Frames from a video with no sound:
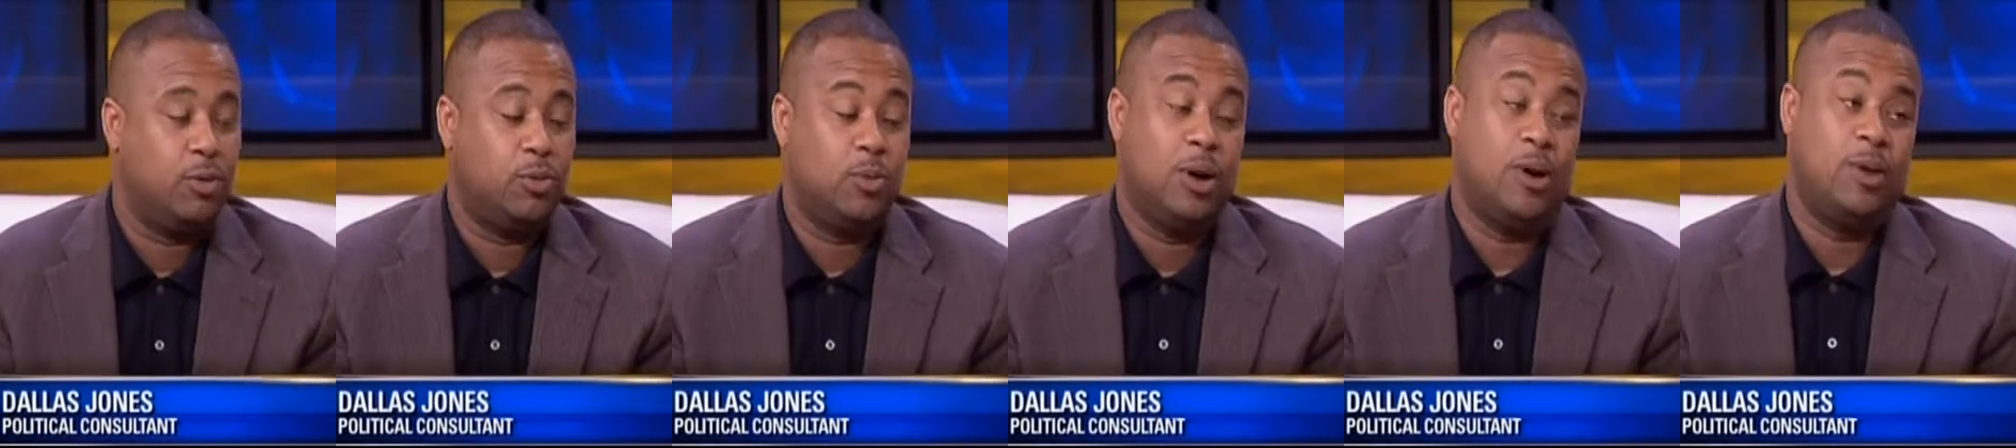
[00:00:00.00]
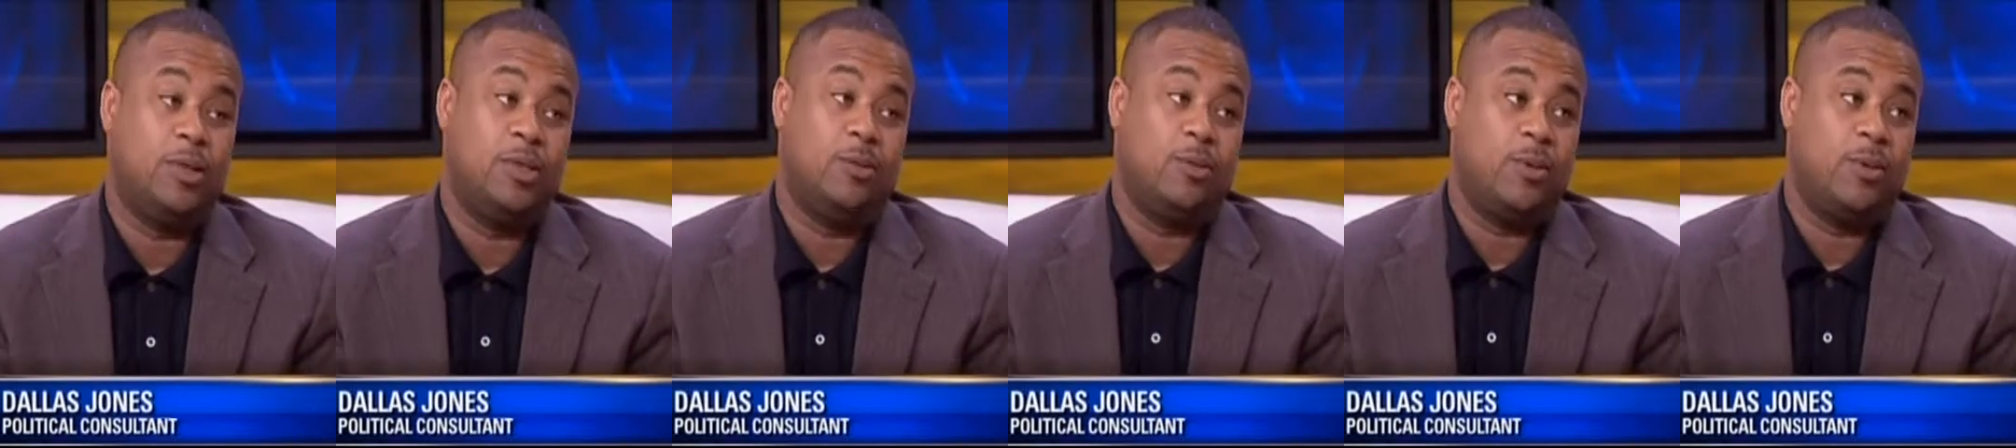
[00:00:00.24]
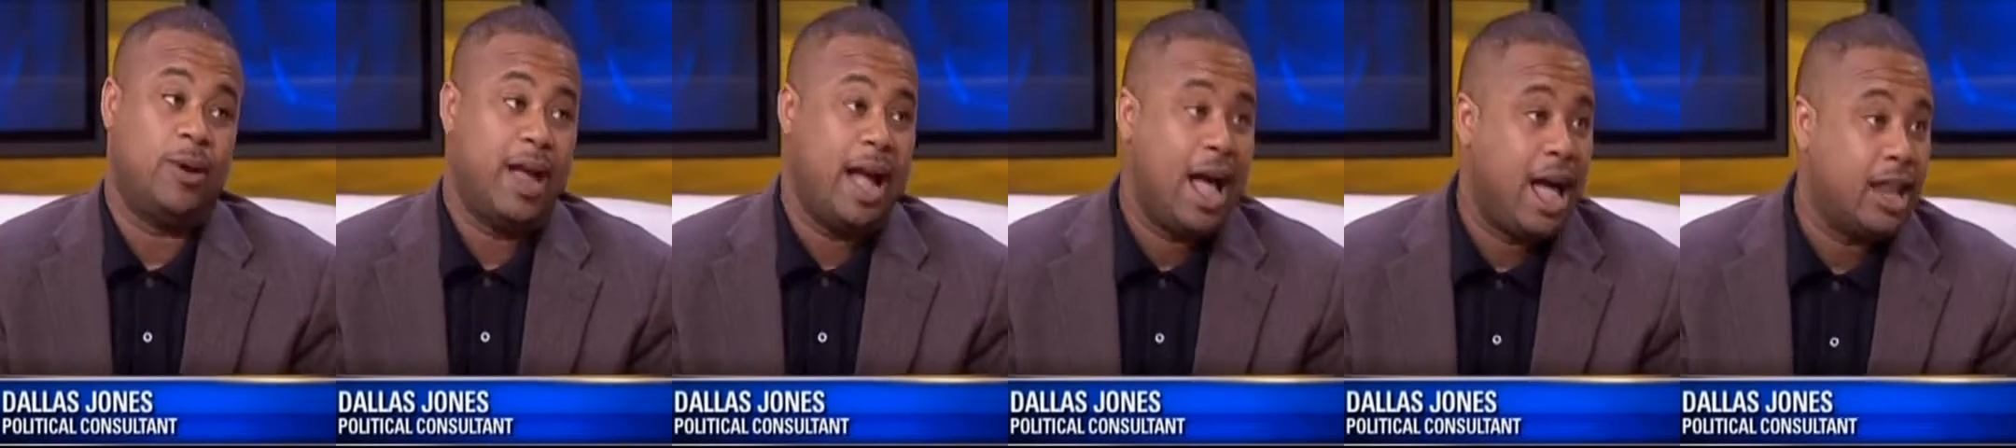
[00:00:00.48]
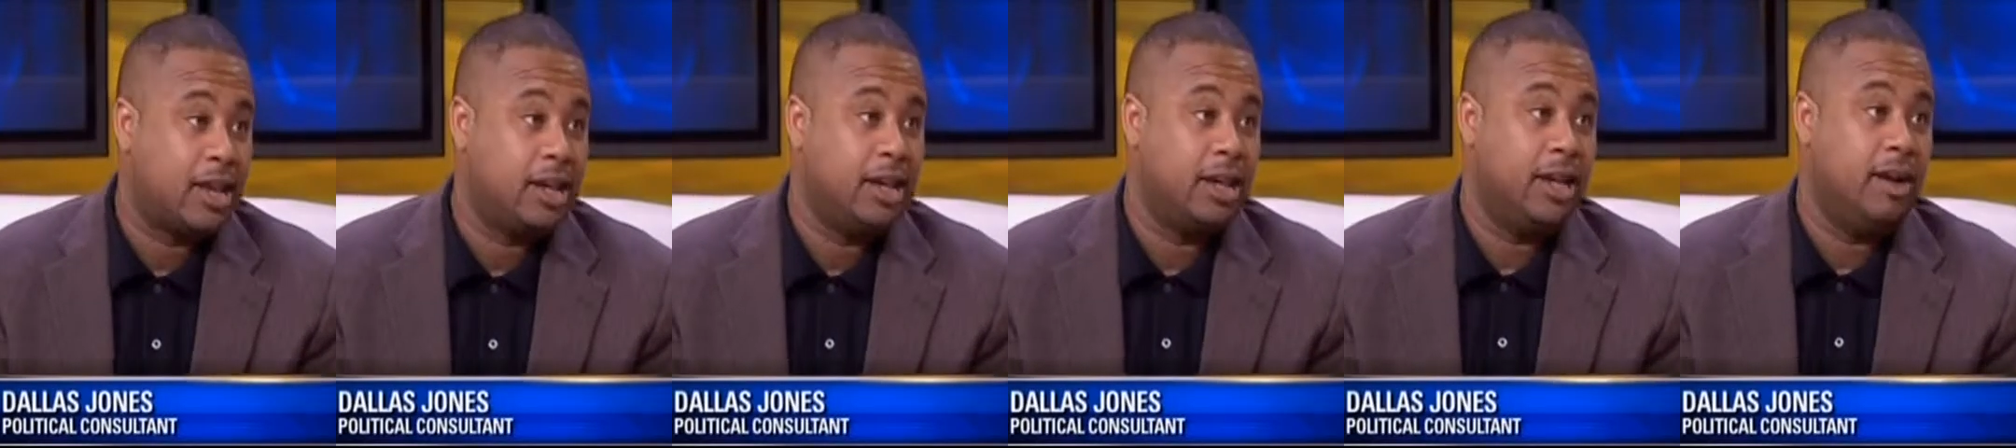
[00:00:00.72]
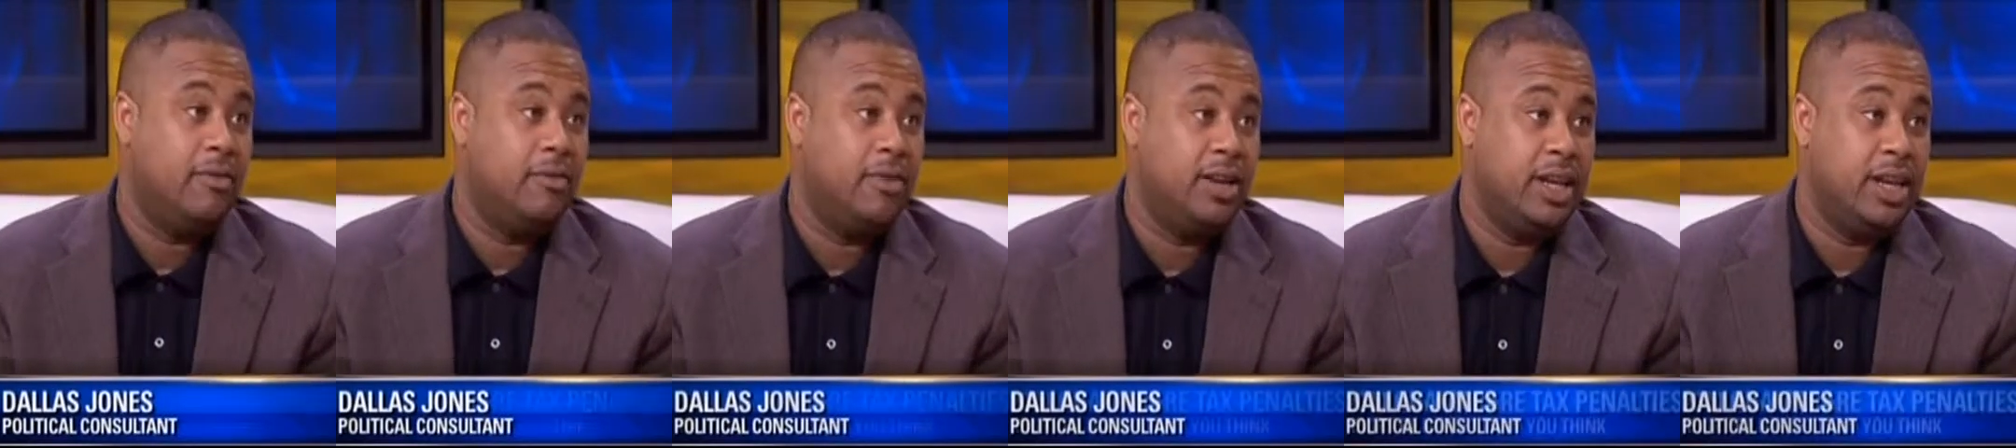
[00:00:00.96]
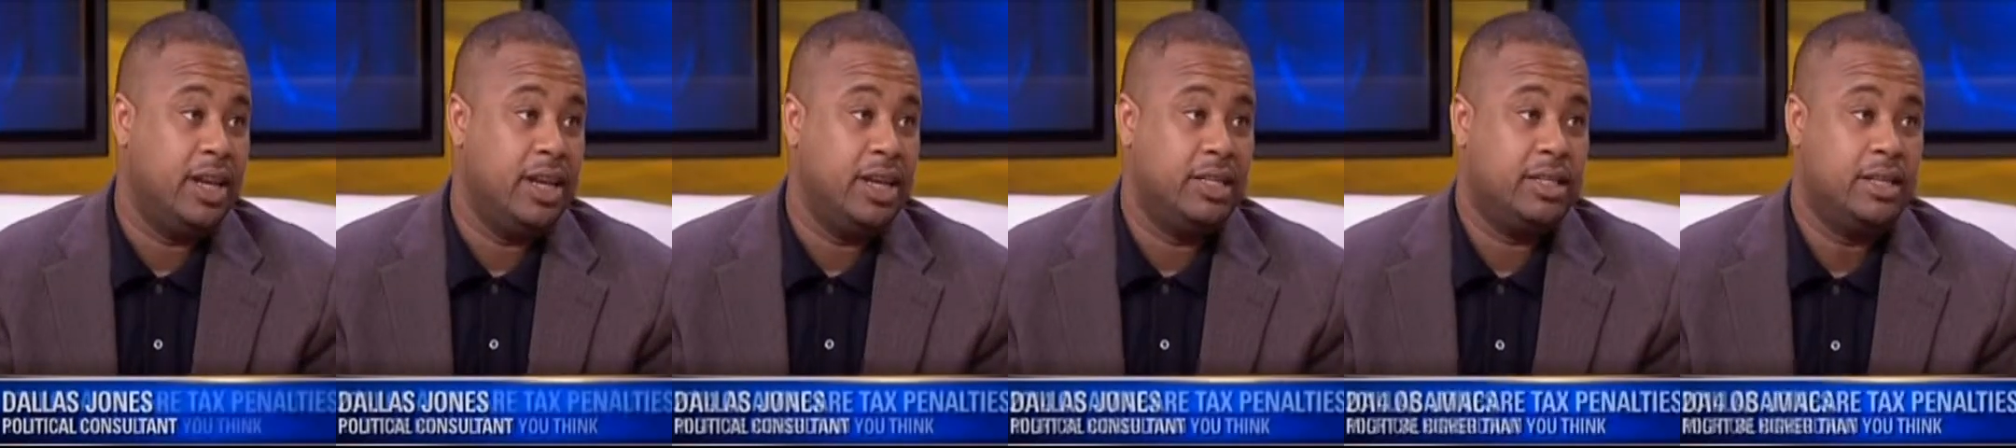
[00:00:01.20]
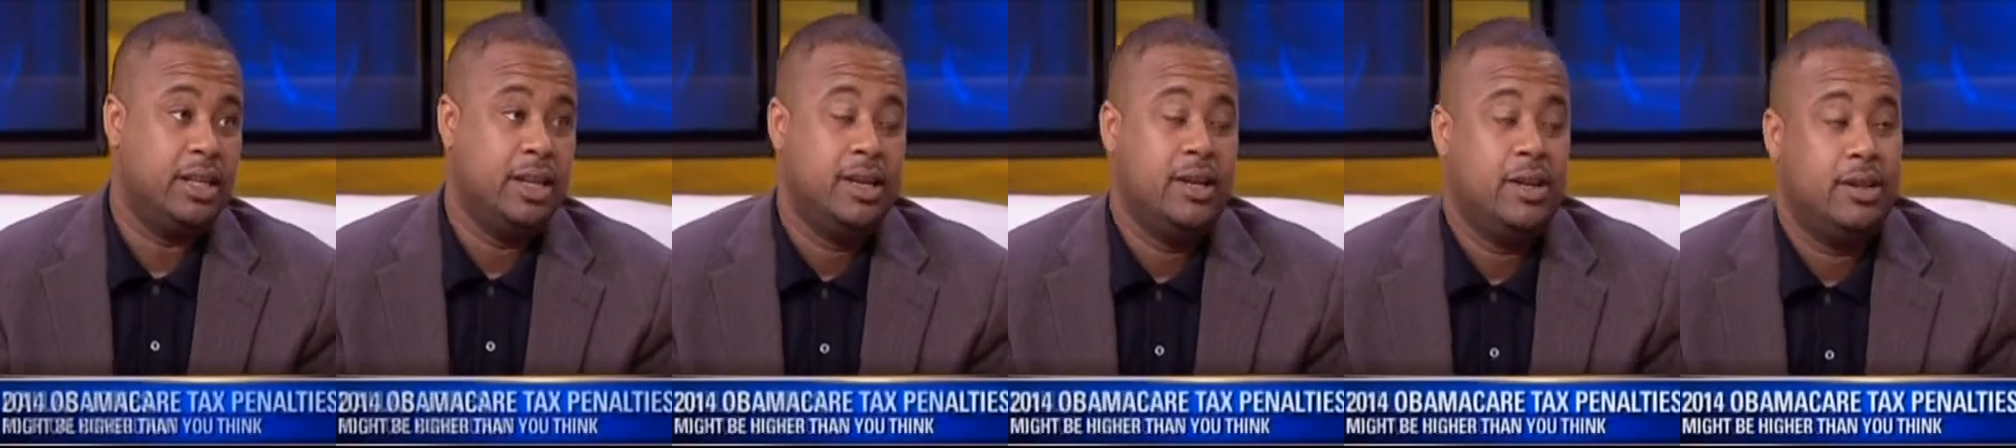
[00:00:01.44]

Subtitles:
Well, the reality of it is